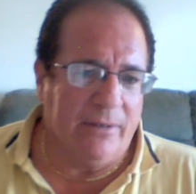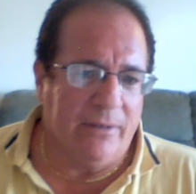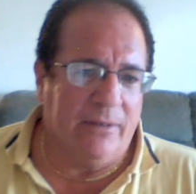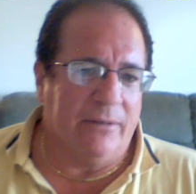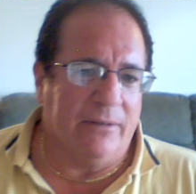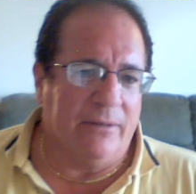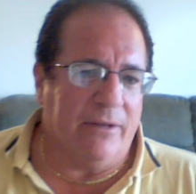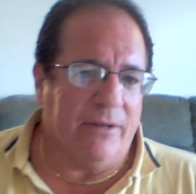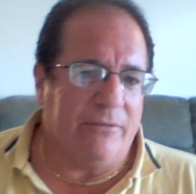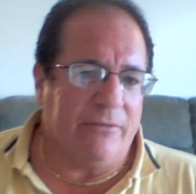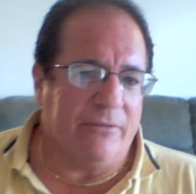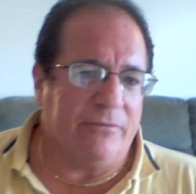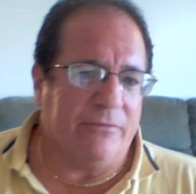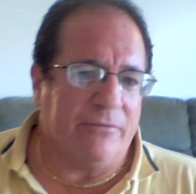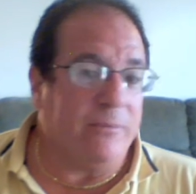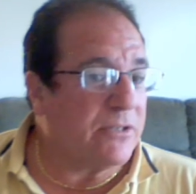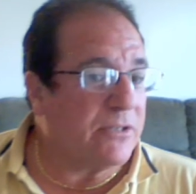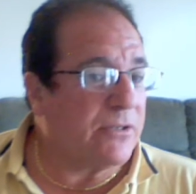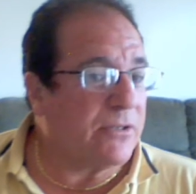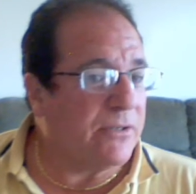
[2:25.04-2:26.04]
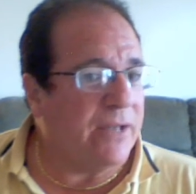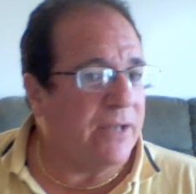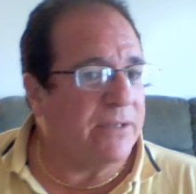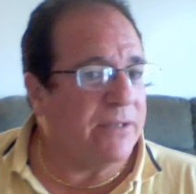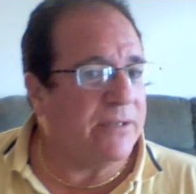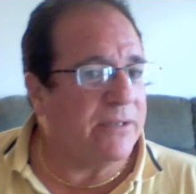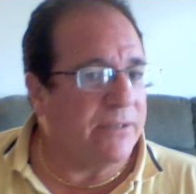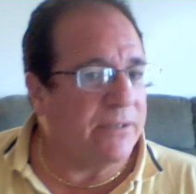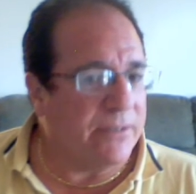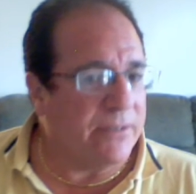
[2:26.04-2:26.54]
like from yesterday
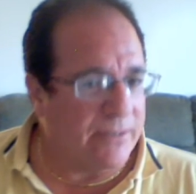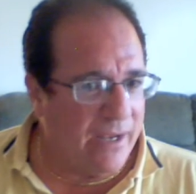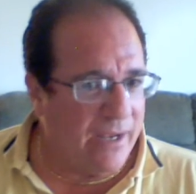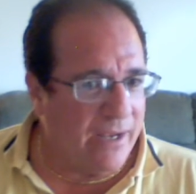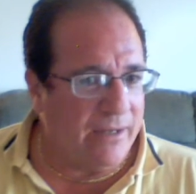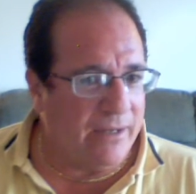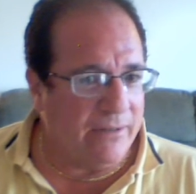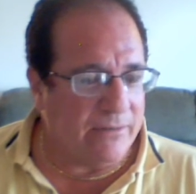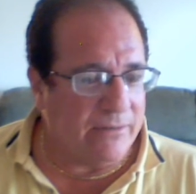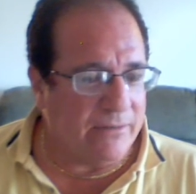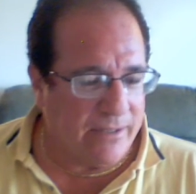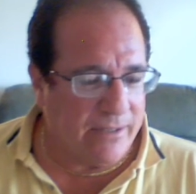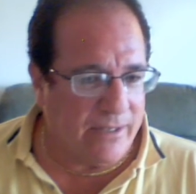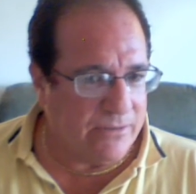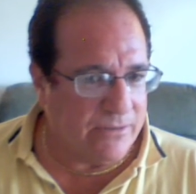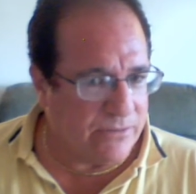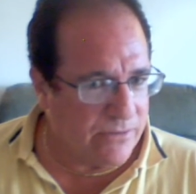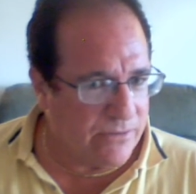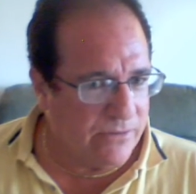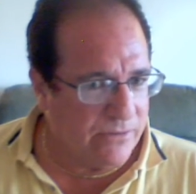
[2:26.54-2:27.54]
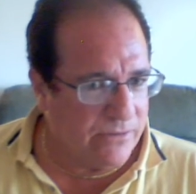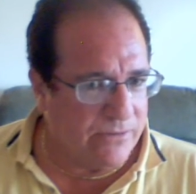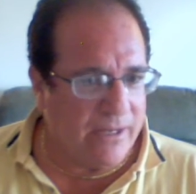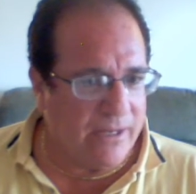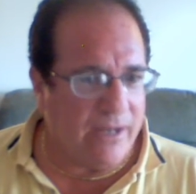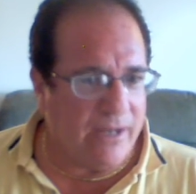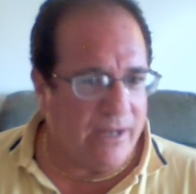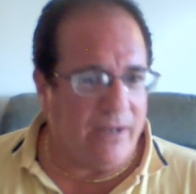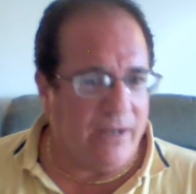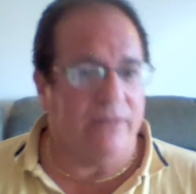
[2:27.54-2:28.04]
to today, today's
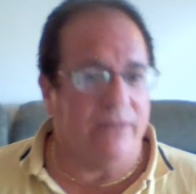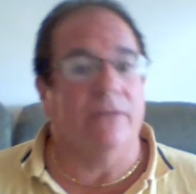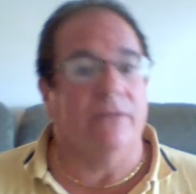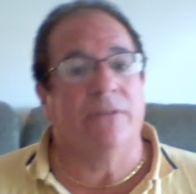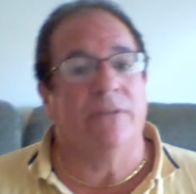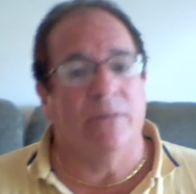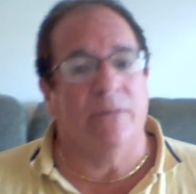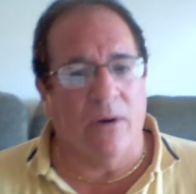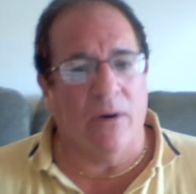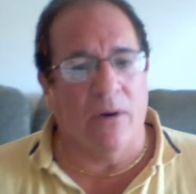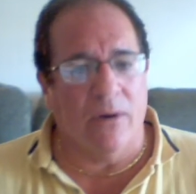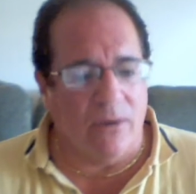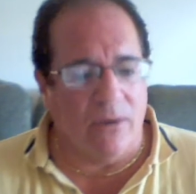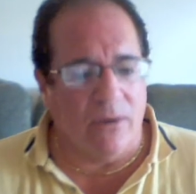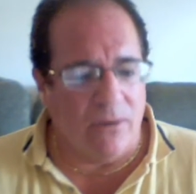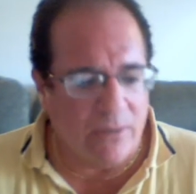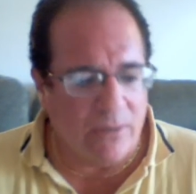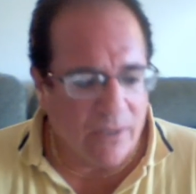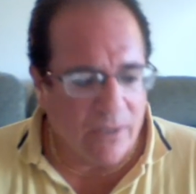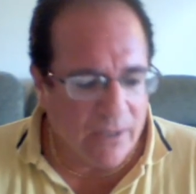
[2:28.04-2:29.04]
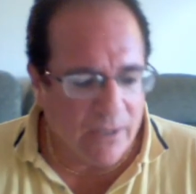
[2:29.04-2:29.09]
Tuesday till tomorrow.